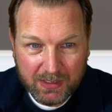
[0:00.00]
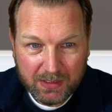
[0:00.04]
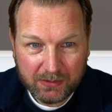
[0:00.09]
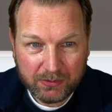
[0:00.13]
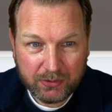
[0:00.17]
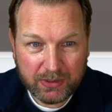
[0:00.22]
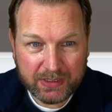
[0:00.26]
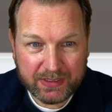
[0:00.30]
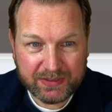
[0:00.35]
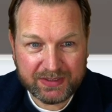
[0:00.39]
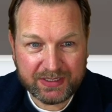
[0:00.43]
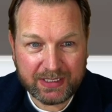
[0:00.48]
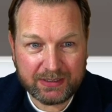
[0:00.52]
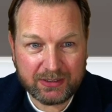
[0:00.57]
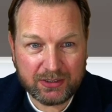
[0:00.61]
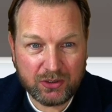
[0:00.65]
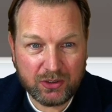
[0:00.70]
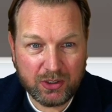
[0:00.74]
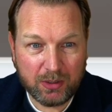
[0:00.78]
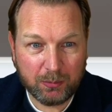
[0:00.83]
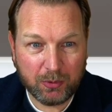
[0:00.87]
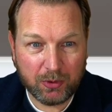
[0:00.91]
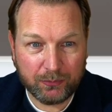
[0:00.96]
You can set the
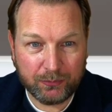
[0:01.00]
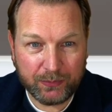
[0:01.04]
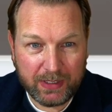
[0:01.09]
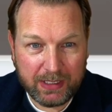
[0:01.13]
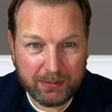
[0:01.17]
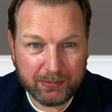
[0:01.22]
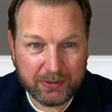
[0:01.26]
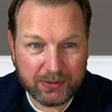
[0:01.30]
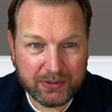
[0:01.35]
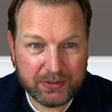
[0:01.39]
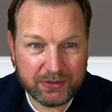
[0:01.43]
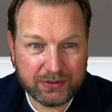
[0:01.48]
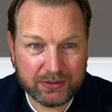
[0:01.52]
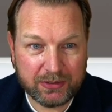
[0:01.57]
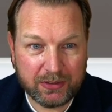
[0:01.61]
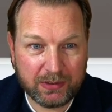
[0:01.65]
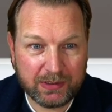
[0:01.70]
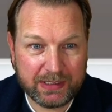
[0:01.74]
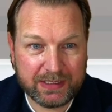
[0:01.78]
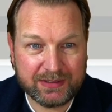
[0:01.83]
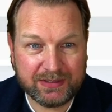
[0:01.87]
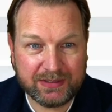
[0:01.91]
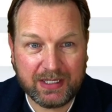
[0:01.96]
number of images. So
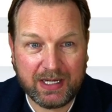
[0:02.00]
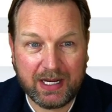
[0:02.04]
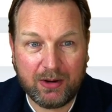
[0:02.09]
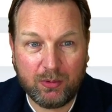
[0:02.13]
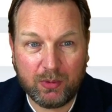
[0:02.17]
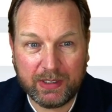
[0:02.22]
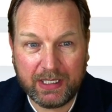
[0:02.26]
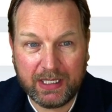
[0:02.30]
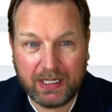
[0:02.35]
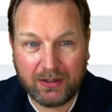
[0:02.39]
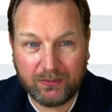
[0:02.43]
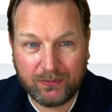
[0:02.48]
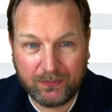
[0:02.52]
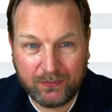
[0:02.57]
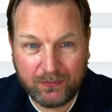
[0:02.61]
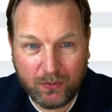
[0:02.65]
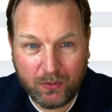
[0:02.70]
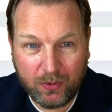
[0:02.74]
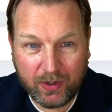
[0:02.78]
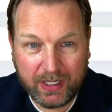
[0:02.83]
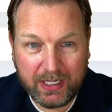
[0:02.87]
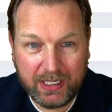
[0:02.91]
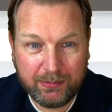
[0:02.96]
let's say I want to have
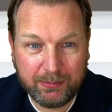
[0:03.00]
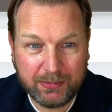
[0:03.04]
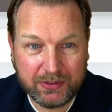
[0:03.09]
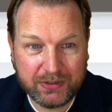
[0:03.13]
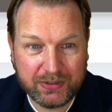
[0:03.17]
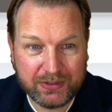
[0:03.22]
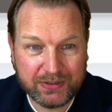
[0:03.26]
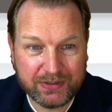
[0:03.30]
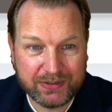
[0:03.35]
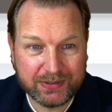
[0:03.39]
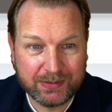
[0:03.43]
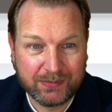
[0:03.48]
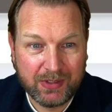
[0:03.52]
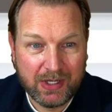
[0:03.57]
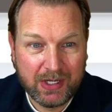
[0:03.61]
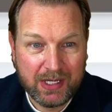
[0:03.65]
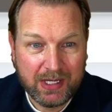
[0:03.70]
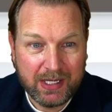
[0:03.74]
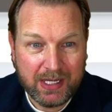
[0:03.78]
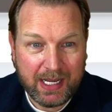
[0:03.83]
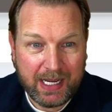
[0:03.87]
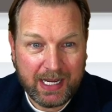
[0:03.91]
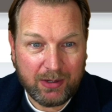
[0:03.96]
4 images.
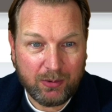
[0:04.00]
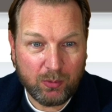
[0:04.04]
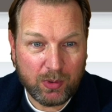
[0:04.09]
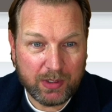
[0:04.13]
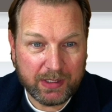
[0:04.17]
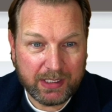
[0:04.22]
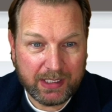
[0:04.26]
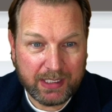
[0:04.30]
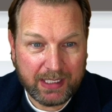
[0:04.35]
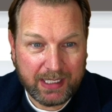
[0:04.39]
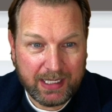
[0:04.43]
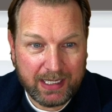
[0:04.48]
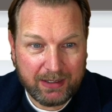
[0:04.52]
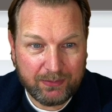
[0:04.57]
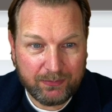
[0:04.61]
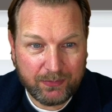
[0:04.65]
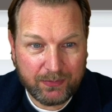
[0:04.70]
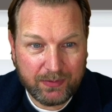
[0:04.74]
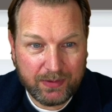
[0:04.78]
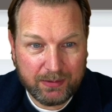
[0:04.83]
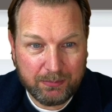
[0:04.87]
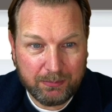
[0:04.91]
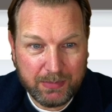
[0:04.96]
I want to
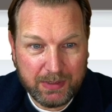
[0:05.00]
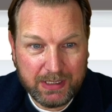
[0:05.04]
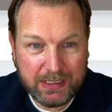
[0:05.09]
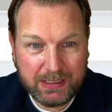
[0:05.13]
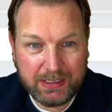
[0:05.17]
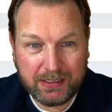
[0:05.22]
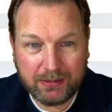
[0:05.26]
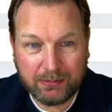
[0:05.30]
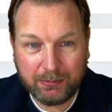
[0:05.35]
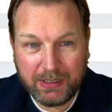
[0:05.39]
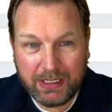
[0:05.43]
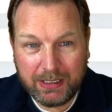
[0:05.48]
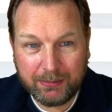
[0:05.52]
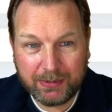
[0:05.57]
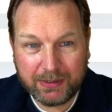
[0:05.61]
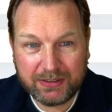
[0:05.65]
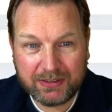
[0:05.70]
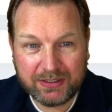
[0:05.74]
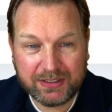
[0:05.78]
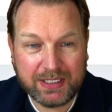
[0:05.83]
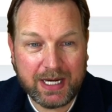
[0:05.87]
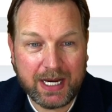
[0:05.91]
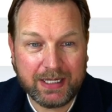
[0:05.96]
have the medium
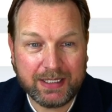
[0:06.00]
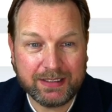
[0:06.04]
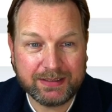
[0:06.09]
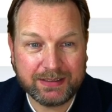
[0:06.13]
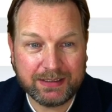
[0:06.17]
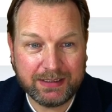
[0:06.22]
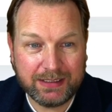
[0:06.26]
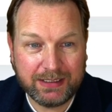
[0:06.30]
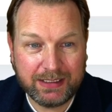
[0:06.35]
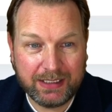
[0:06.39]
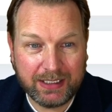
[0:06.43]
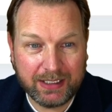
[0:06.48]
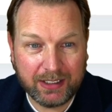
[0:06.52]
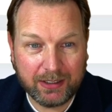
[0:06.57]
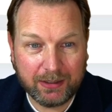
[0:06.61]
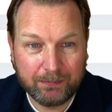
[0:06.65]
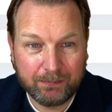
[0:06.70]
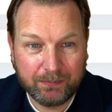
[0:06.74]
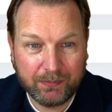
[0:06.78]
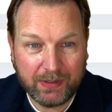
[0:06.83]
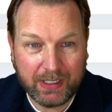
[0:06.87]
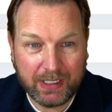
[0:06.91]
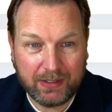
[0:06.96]
image size in here.
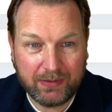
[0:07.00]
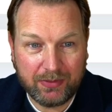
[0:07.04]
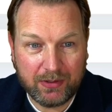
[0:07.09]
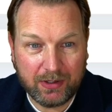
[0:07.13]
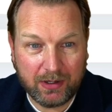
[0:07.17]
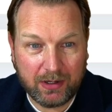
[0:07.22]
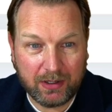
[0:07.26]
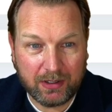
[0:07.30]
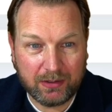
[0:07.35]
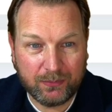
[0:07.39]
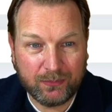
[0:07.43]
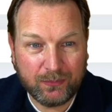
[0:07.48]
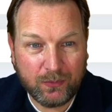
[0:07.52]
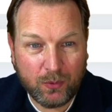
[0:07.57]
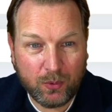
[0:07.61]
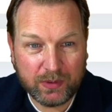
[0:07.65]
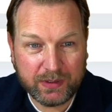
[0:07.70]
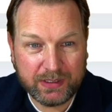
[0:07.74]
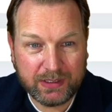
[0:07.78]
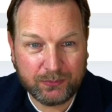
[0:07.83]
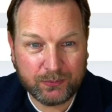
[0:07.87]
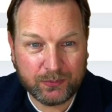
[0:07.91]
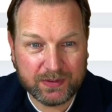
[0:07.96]
And there are
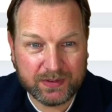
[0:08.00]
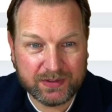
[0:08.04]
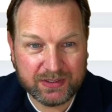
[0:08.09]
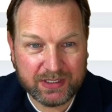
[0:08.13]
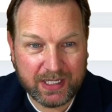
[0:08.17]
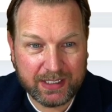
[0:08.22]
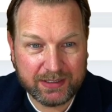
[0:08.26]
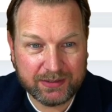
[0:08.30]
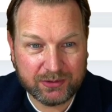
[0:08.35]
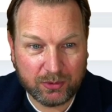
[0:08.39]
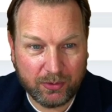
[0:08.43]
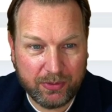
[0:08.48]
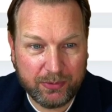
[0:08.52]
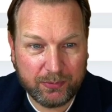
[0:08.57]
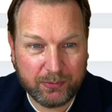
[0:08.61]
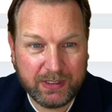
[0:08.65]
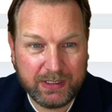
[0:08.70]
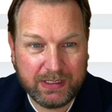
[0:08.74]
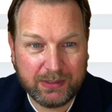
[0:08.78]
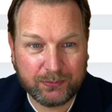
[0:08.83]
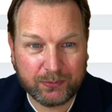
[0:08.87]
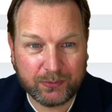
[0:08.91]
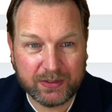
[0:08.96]
4 different sizes or
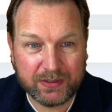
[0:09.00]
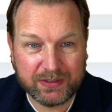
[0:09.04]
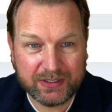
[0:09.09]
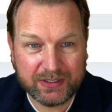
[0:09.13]
3 different